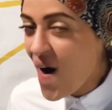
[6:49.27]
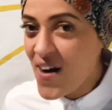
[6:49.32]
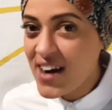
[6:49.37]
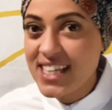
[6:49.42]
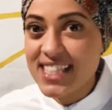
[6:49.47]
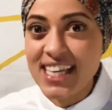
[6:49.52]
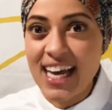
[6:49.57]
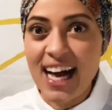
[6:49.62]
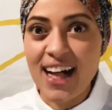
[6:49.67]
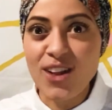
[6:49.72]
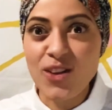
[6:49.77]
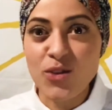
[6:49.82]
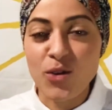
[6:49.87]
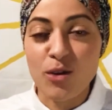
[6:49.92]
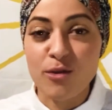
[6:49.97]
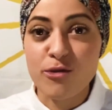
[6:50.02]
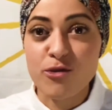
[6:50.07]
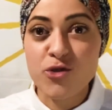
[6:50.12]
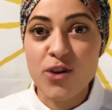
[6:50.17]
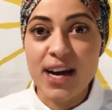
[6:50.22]
Tell your
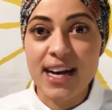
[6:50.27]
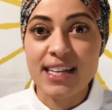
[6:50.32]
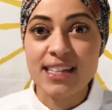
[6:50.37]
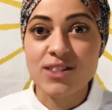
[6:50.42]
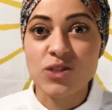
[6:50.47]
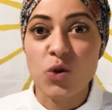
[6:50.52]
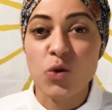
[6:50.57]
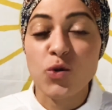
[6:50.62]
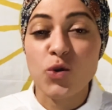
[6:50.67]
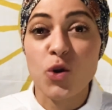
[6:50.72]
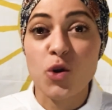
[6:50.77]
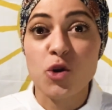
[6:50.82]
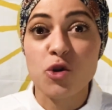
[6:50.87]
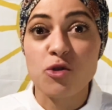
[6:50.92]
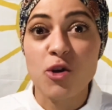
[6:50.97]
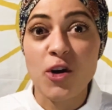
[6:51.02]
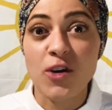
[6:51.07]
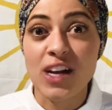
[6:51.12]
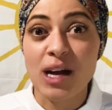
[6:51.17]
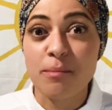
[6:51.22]
friends or your
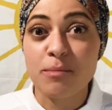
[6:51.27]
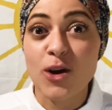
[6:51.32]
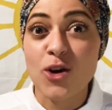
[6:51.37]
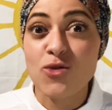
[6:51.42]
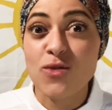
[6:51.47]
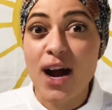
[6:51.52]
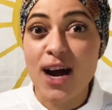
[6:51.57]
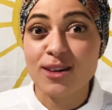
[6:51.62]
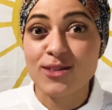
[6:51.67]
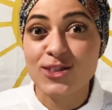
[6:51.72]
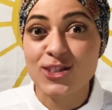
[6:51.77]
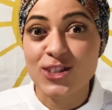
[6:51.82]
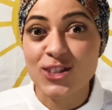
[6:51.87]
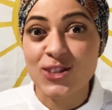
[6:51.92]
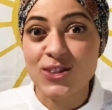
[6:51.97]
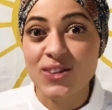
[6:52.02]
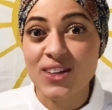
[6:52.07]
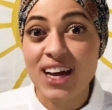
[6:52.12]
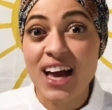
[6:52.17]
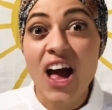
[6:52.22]
grown-up around
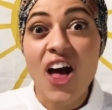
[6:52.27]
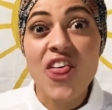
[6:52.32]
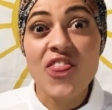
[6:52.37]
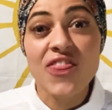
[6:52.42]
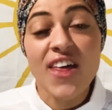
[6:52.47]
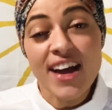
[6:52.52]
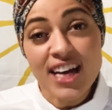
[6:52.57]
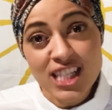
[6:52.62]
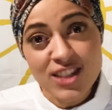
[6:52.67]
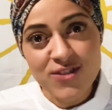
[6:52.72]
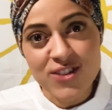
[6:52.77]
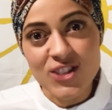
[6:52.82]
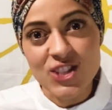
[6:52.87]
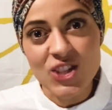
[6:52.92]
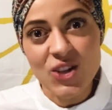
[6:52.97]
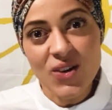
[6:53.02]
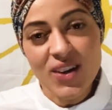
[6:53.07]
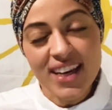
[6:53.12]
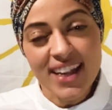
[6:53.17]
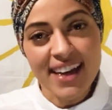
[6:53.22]
you. Thanks for
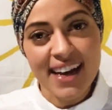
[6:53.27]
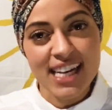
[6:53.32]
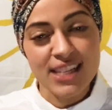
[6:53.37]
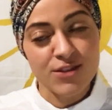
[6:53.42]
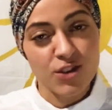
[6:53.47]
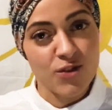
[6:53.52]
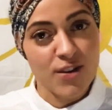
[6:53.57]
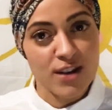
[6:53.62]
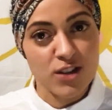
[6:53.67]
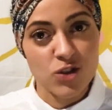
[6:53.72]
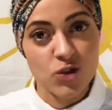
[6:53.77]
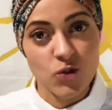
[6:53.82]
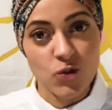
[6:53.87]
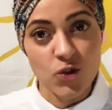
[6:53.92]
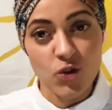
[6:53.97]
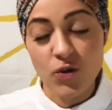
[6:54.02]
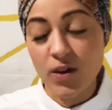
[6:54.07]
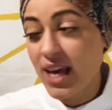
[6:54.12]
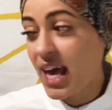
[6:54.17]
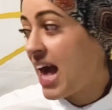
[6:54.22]
joining us for our
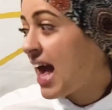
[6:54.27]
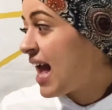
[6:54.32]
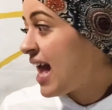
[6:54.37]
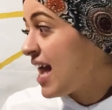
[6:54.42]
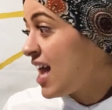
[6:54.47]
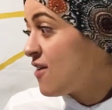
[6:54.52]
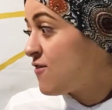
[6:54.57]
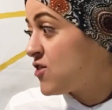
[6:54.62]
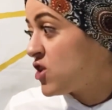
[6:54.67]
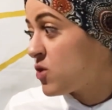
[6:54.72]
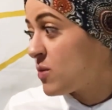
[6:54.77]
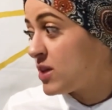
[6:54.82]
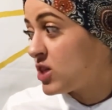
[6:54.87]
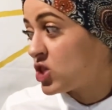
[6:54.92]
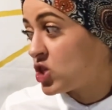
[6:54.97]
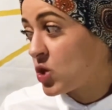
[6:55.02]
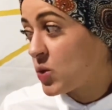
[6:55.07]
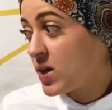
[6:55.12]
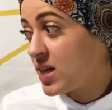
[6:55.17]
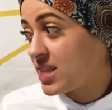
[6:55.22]
story. If you
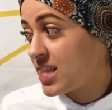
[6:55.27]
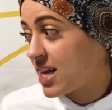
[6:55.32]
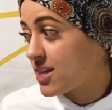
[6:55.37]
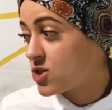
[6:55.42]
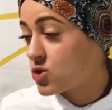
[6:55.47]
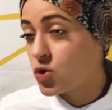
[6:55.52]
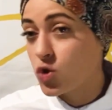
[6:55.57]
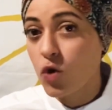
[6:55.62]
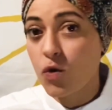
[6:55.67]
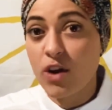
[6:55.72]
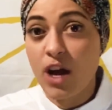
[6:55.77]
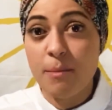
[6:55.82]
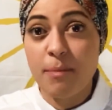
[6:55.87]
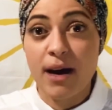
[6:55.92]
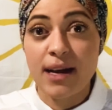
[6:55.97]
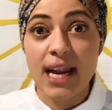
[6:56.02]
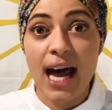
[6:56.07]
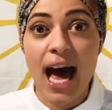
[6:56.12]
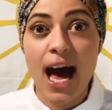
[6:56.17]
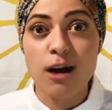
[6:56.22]
enjoyed that story
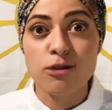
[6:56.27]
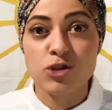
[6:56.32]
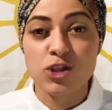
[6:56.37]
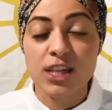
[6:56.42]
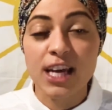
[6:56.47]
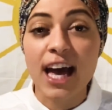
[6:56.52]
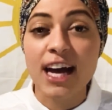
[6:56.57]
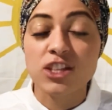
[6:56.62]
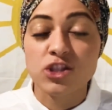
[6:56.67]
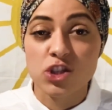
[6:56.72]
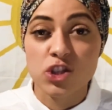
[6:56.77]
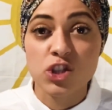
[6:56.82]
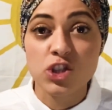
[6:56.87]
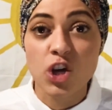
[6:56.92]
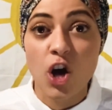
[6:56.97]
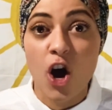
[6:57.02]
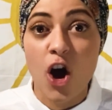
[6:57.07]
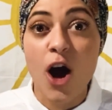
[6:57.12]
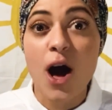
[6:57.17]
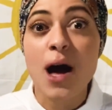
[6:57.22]
about how to catch a
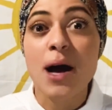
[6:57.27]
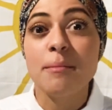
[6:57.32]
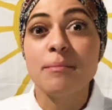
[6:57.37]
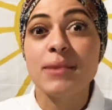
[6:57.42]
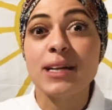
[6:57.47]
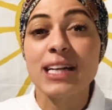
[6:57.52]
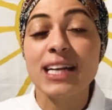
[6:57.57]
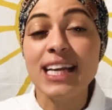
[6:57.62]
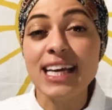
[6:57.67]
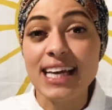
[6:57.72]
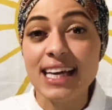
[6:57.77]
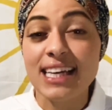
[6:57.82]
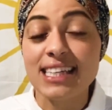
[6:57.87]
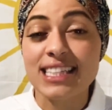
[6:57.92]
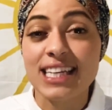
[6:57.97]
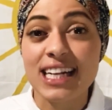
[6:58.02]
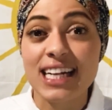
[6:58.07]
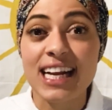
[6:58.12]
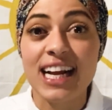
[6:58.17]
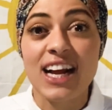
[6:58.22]
star, please
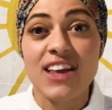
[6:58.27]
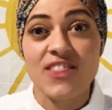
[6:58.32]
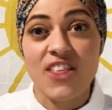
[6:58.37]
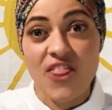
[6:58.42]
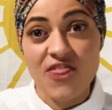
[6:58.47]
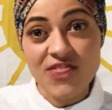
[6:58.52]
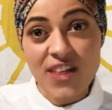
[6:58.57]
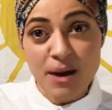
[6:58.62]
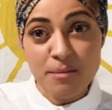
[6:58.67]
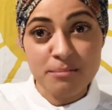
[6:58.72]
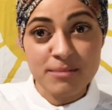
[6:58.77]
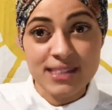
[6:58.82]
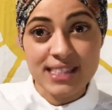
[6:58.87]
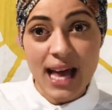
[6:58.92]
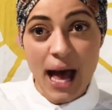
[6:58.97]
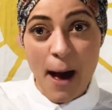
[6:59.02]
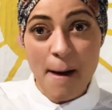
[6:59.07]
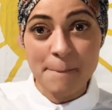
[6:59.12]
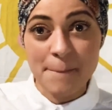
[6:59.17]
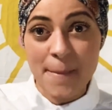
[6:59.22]
click the thumbs
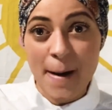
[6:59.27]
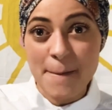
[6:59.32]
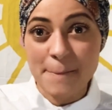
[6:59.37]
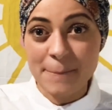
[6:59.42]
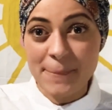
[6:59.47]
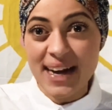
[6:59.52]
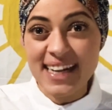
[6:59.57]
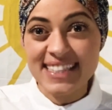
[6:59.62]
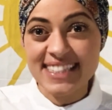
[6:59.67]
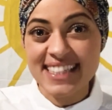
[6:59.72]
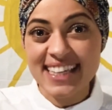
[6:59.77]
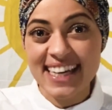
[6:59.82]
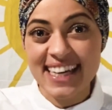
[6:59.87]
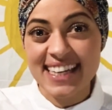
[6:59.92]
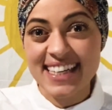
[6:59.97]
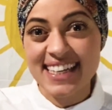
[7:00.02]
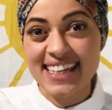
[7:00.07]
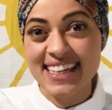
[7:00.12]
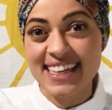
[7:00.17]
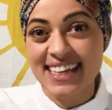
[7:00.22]
up
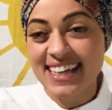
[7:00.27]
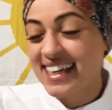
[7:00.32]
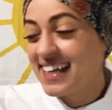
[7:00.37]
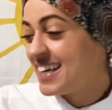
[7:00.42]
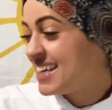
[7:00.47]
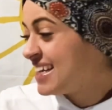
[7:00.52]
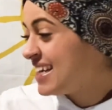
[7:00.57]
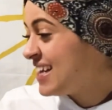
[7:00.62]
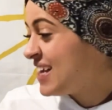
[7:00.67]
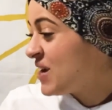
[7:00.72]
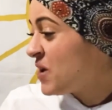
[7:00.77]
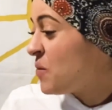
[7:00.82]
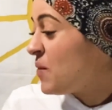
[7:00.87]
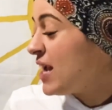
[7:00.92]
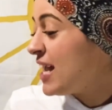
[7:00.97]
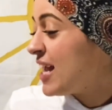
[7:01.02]
button. We